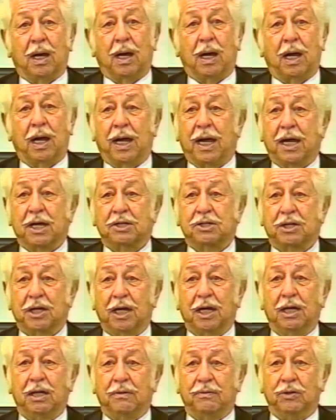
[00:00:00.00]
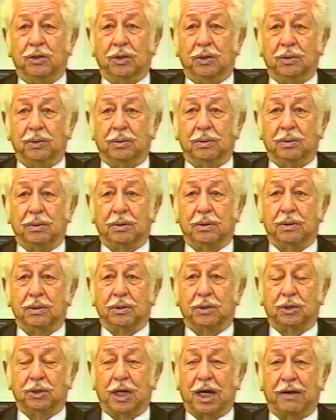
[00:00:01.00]
I ask any of you
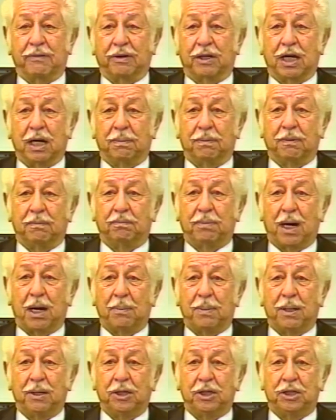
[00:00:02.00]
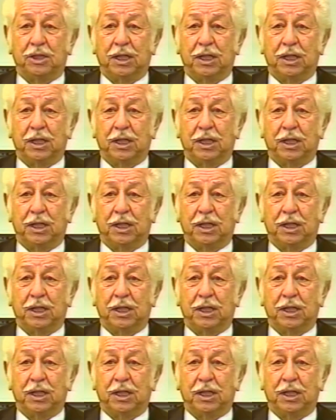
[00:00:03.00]
to have a cup of barberry